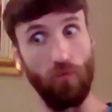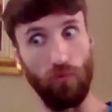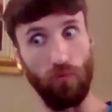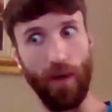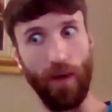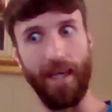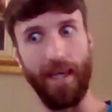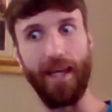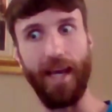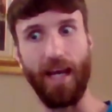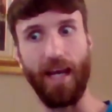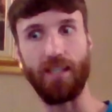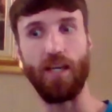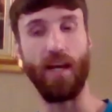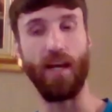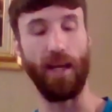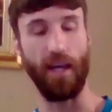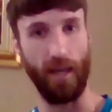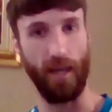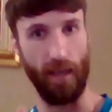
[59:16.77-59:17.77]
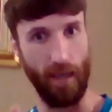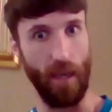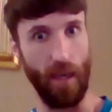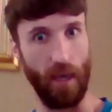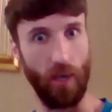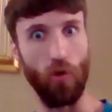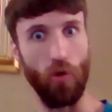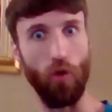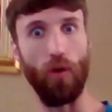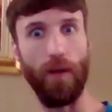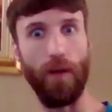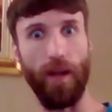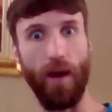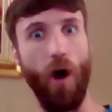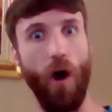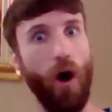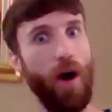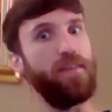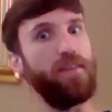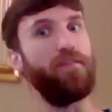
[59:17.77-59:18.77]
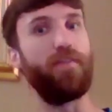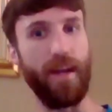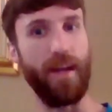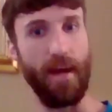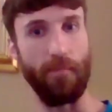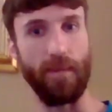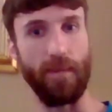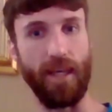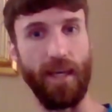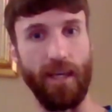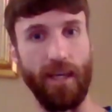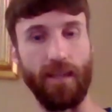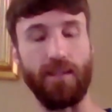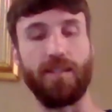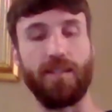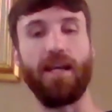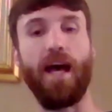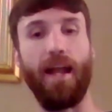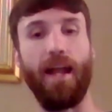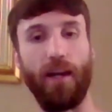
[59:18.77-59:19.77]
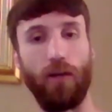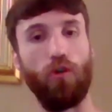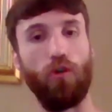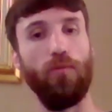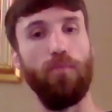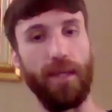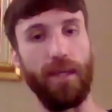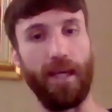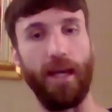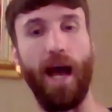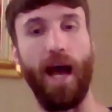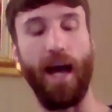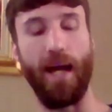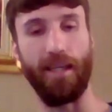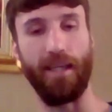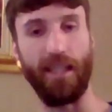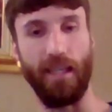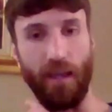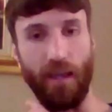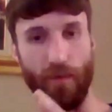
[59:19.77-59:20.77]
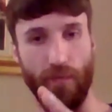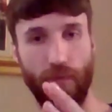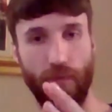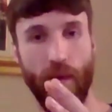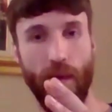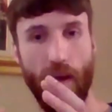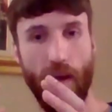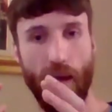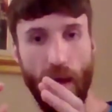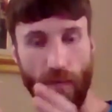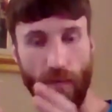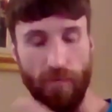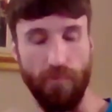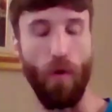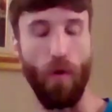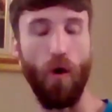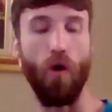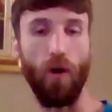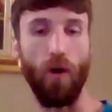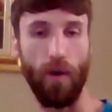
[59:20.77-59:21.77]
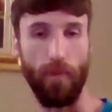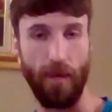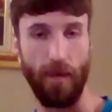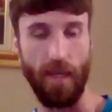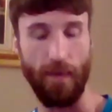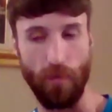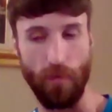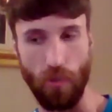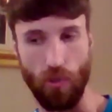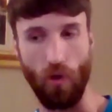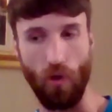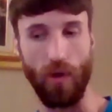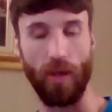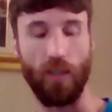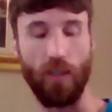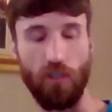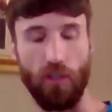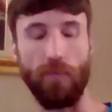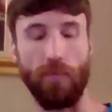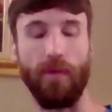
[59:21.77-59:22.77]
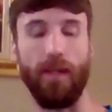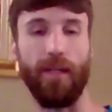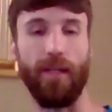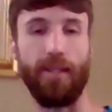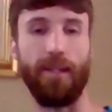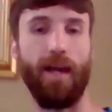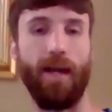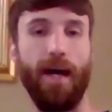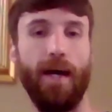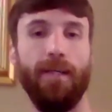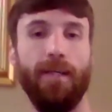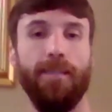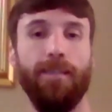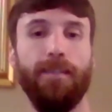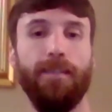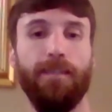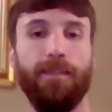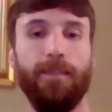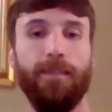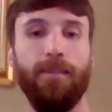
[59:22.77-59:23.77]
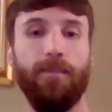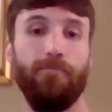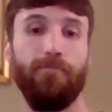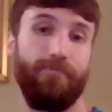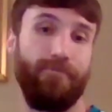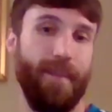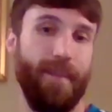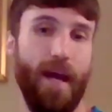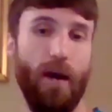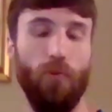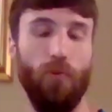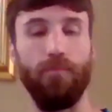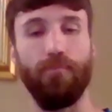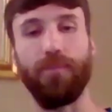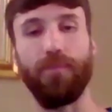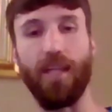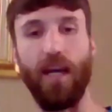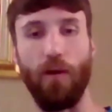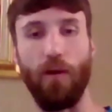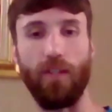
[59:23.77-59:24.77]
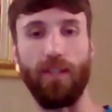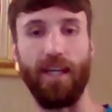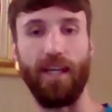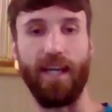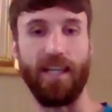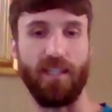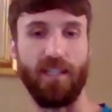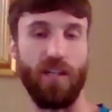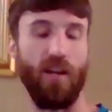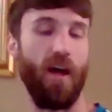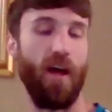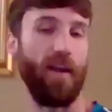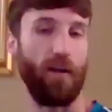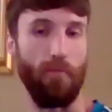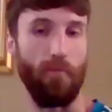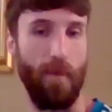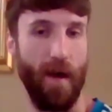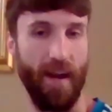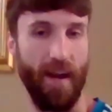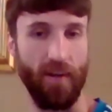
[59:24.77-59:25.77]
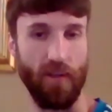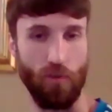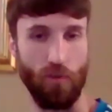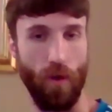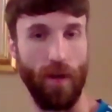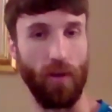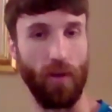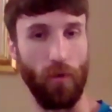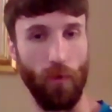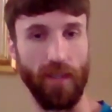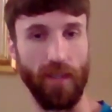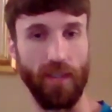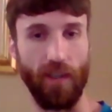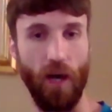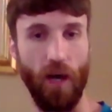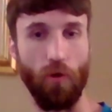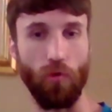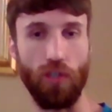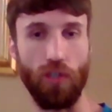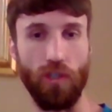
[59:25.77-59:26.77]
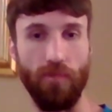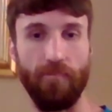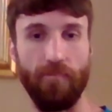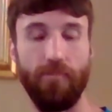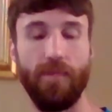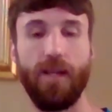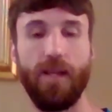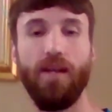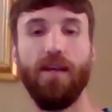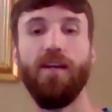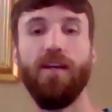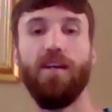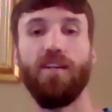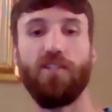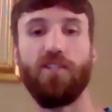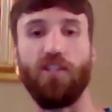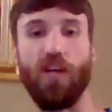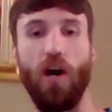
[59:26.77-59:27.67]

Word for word: really has a, a good eye for them things, and it could be handy if if more people sort of contributed to that. Now, the only thing is a lot of competitors want to go into coaching. Mm.